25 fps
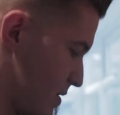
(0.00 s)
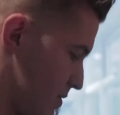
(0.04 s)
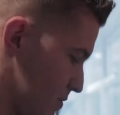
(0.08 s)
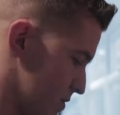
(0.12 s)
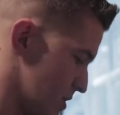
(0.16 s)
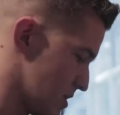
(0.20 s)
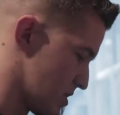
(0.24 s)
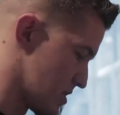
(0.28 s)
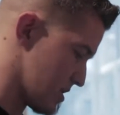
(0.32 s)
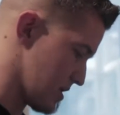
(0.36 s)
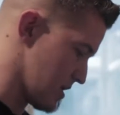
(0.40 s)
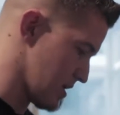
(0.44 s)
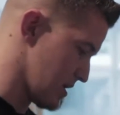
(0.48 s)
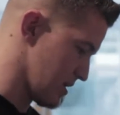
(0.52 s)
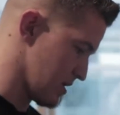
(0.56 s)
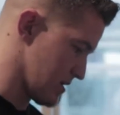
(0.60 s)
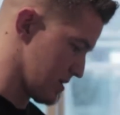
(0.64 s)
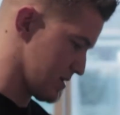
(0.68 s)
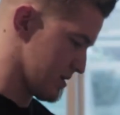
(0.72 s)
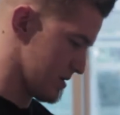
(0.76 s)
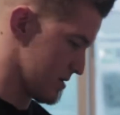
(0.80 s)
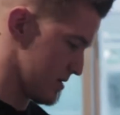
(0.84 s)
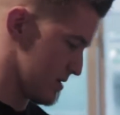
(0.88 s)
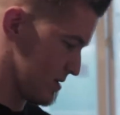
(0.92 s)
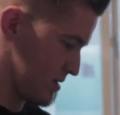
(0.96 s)
which
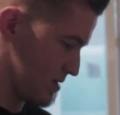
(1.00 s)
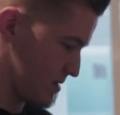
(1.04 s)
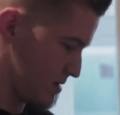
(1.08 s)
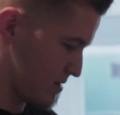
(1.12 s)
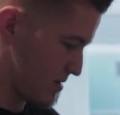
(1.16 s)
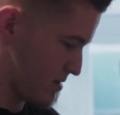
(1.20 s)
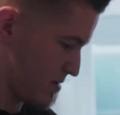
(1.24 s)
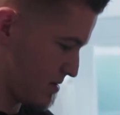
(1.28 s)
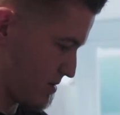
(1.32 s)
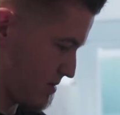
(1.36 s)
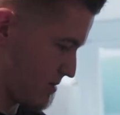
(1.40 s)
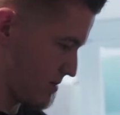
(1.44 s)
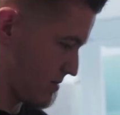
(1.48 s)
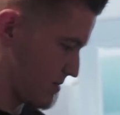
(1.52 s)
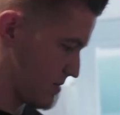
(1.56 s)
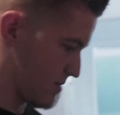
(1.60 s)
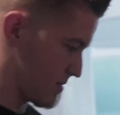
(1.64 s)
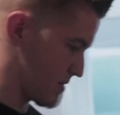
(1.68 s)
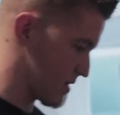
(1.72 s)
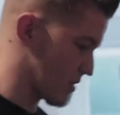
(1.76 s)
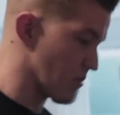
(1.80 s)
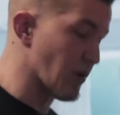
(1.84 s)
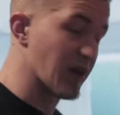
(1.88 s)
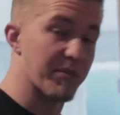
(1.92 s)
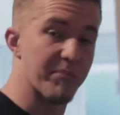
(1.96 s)
is
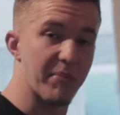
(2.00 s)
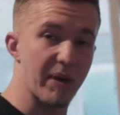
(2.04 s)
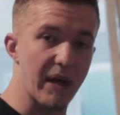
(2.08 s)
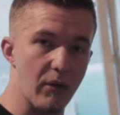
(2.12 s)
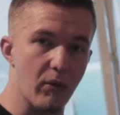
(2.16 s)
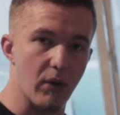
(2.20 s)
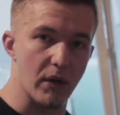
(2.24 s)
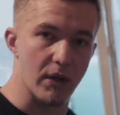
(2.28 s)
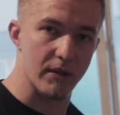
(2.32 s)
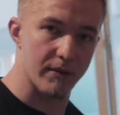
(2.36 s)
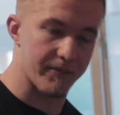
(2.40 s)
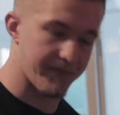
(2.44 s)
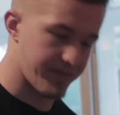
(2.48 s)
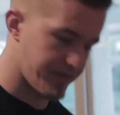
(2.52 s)
quite big one,